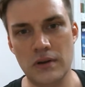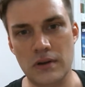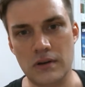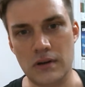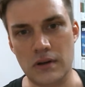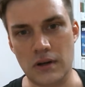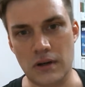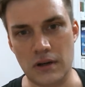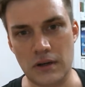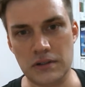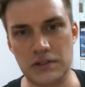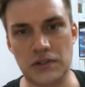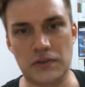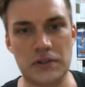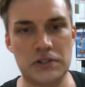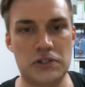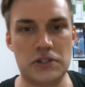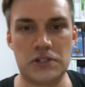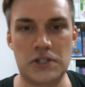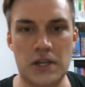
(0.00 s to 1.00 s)
So
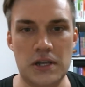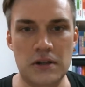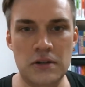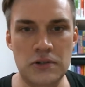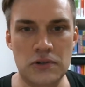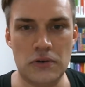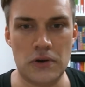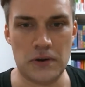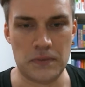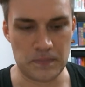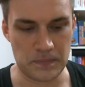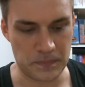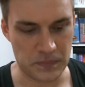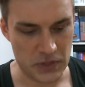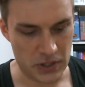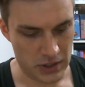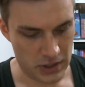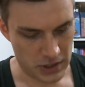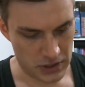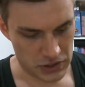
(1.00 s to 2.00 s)
let's just get into it.
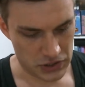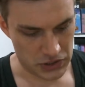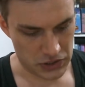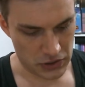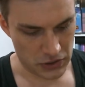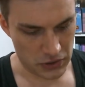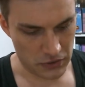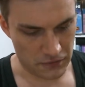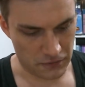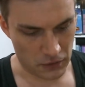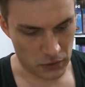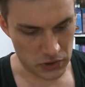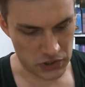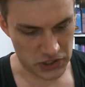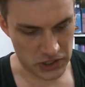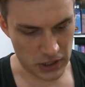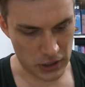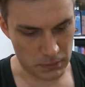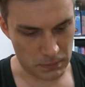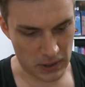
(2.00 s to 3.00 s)
So
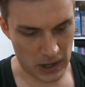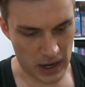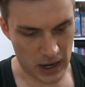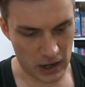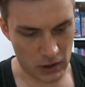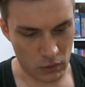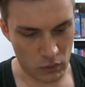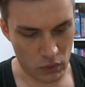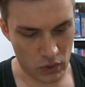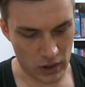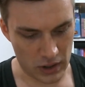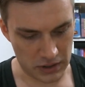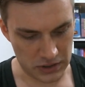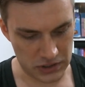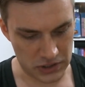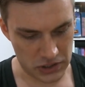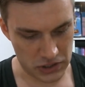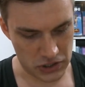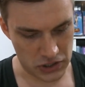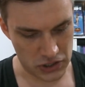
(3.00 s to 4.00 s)
first up, I want
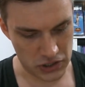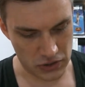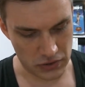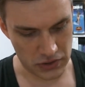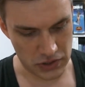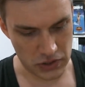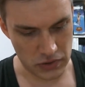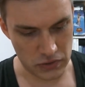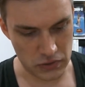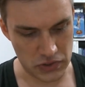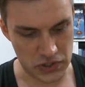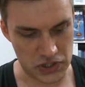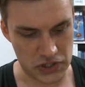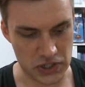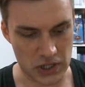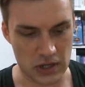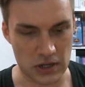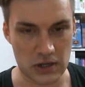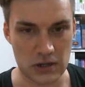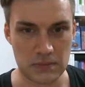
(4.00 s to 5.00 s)
to show you
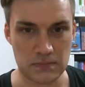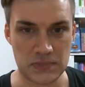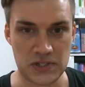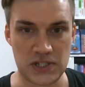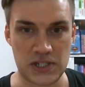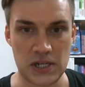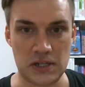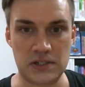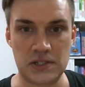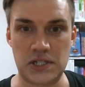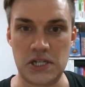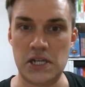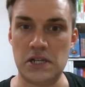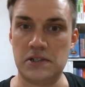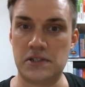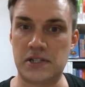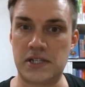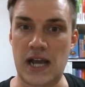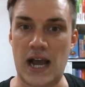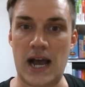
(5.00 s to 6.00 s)
some
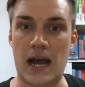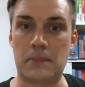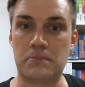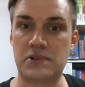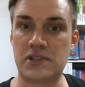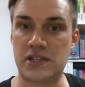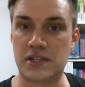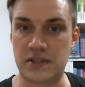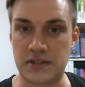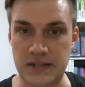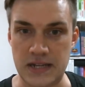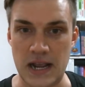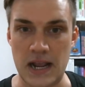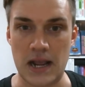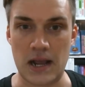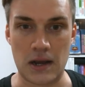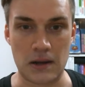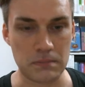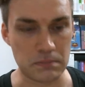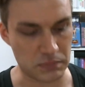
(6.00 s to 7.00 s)
60s top
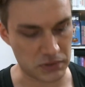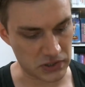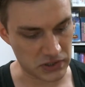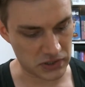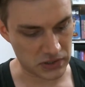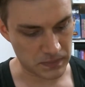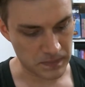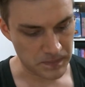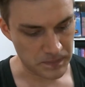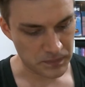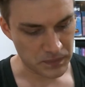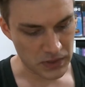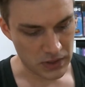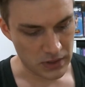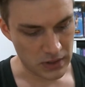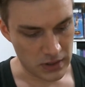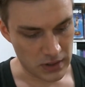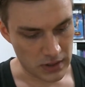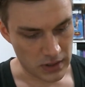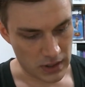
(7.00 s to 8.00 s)
stamps.
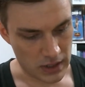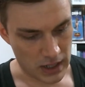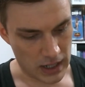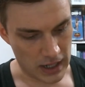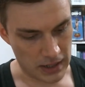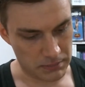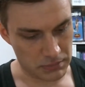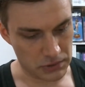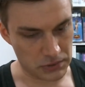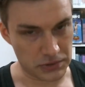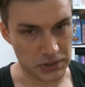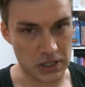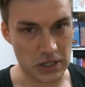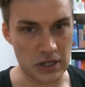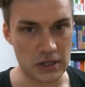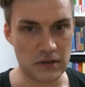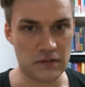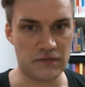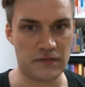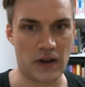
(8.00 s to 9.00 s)
I
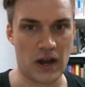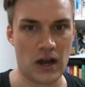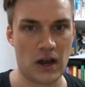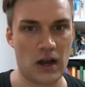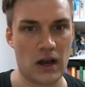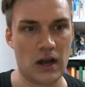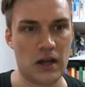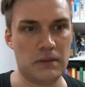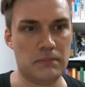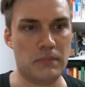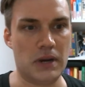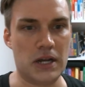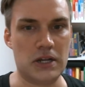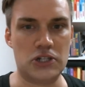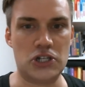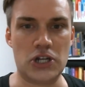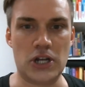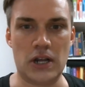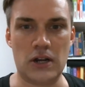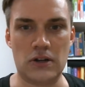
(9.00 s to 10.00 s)
believe on my
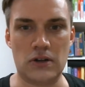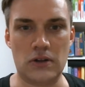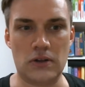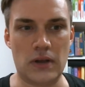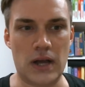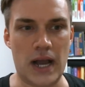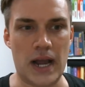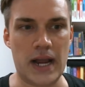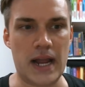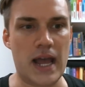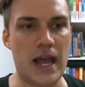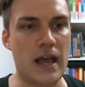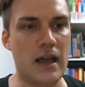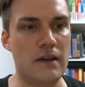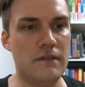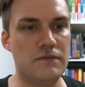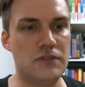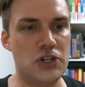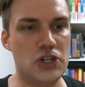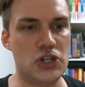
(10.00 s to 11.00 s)
channel I
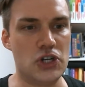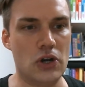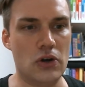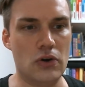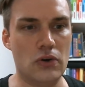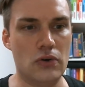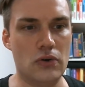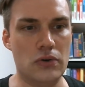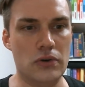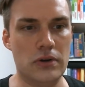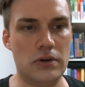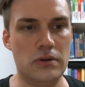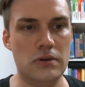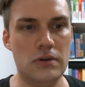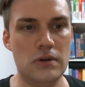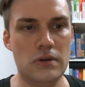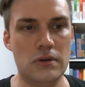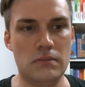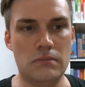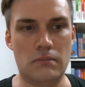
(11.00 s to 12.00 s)
have shown
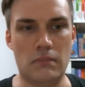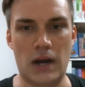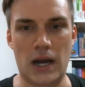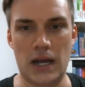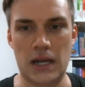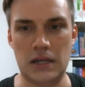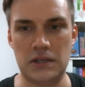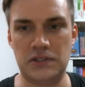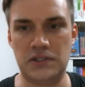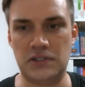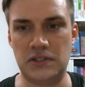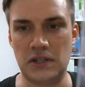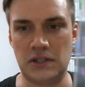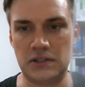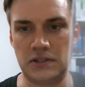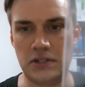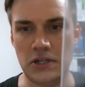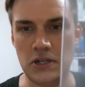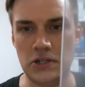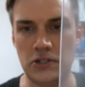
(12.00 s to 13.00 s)
my
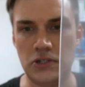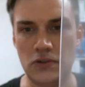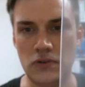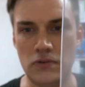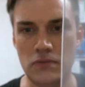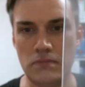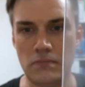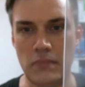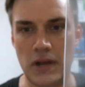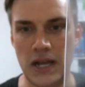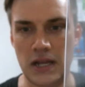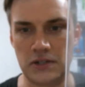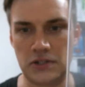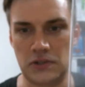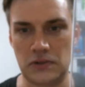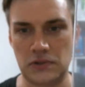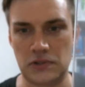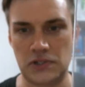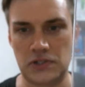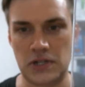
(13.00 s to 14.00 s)
62
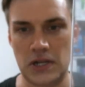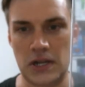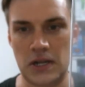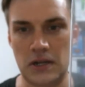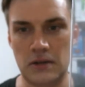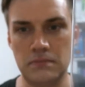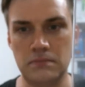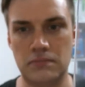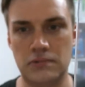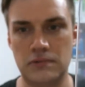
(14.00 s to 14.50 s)
mantle stamp.